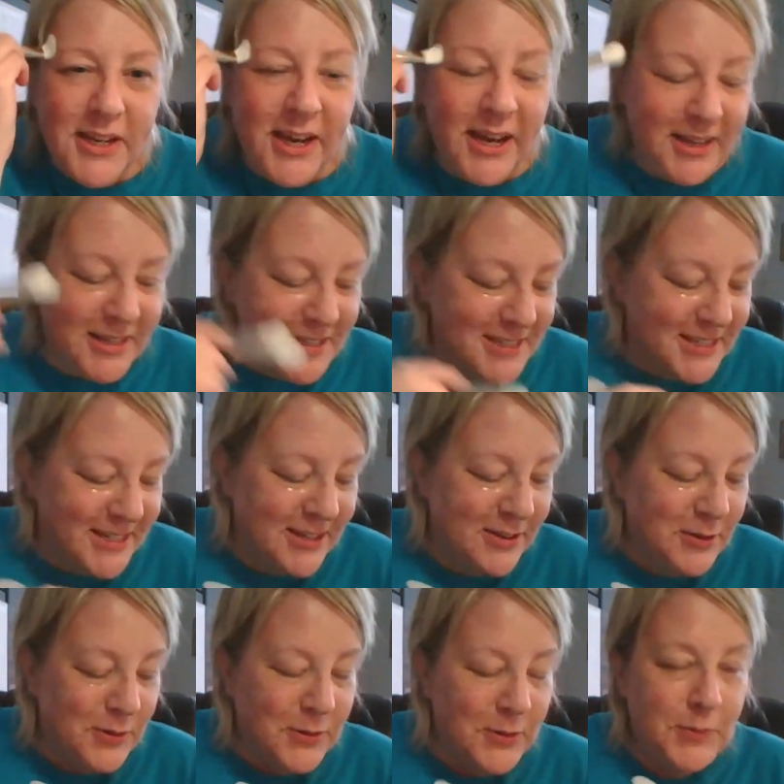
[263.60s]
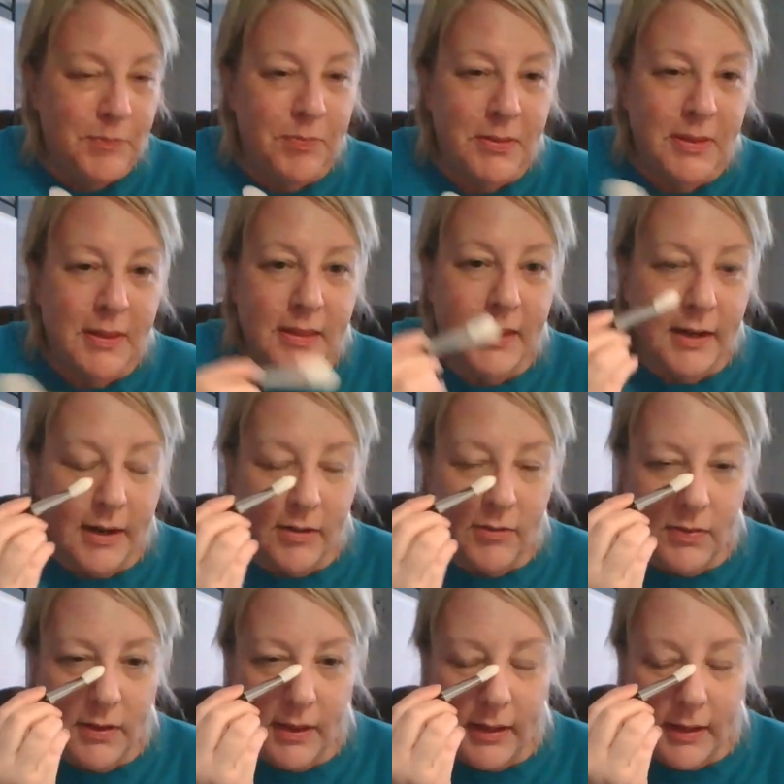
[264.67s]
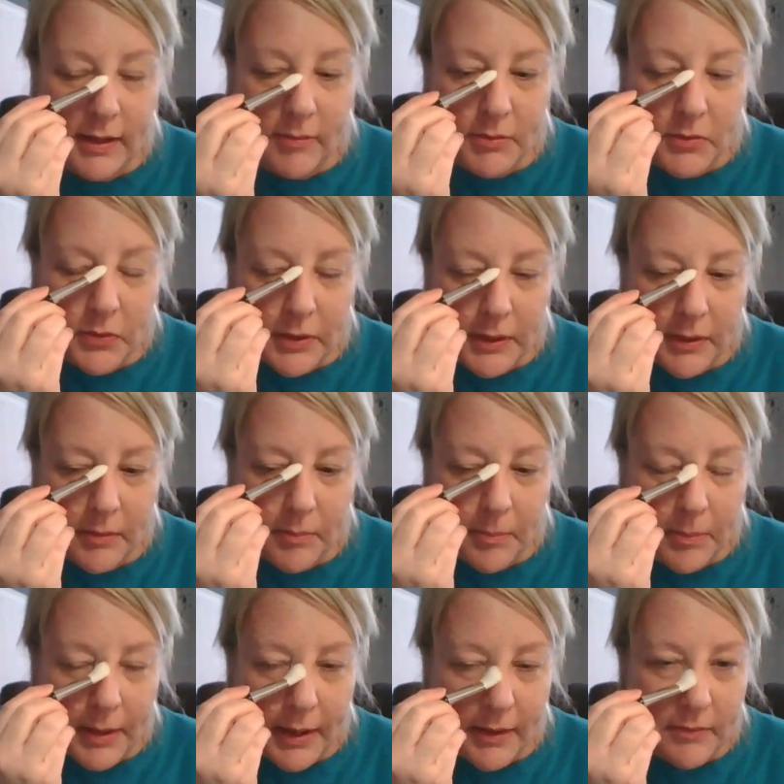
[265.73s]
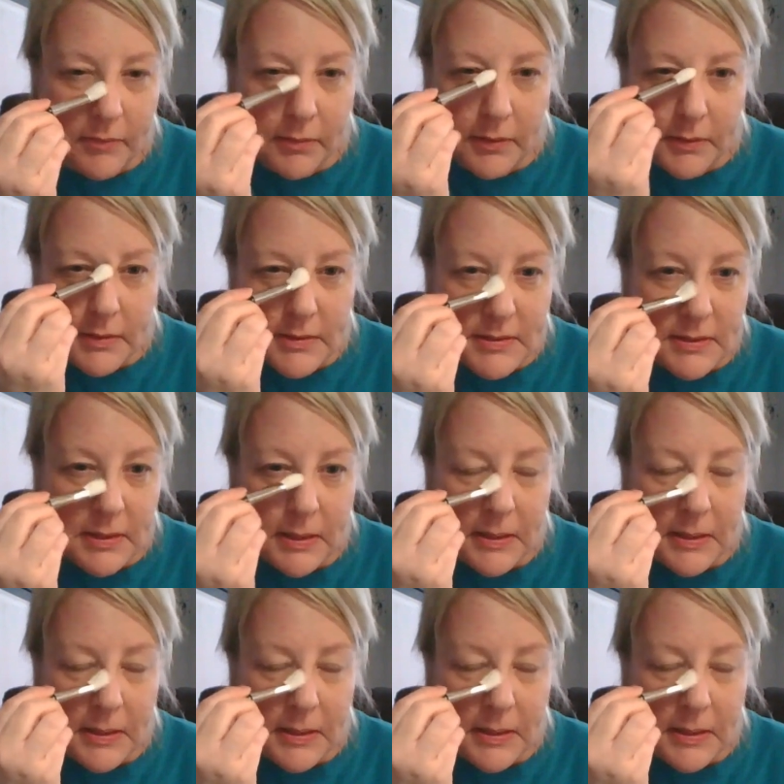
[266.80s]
because then I feel like I'm doing it backwards.